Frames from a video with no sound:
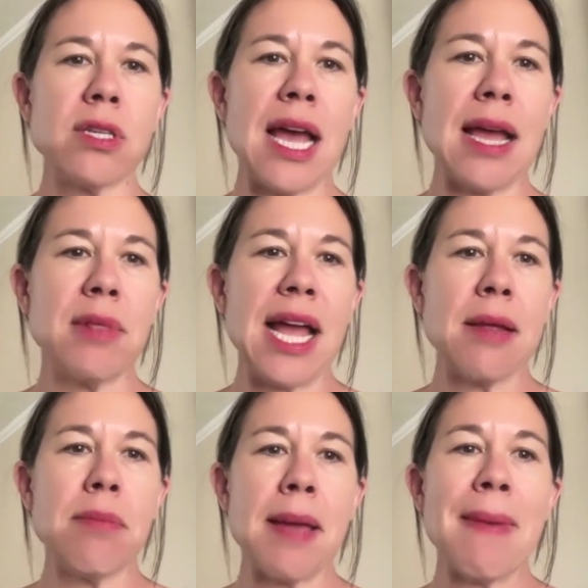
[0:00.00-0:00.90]

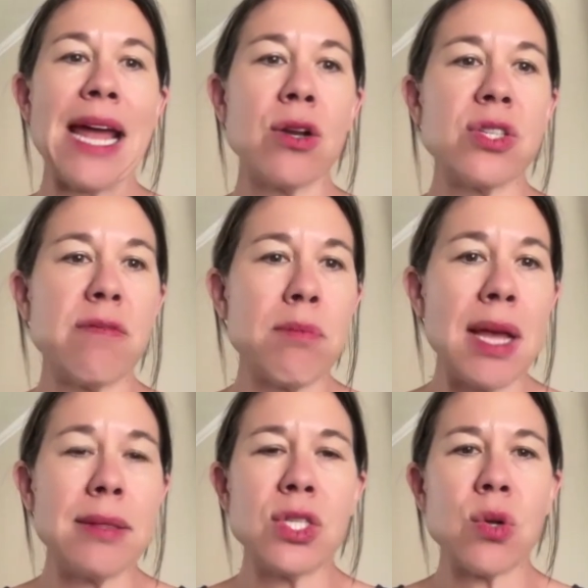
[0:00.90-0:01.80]
timeline by matters of
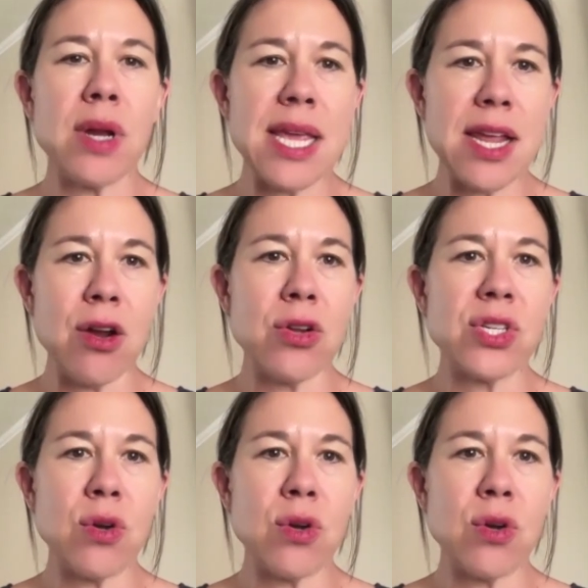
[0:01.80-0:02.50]
months or years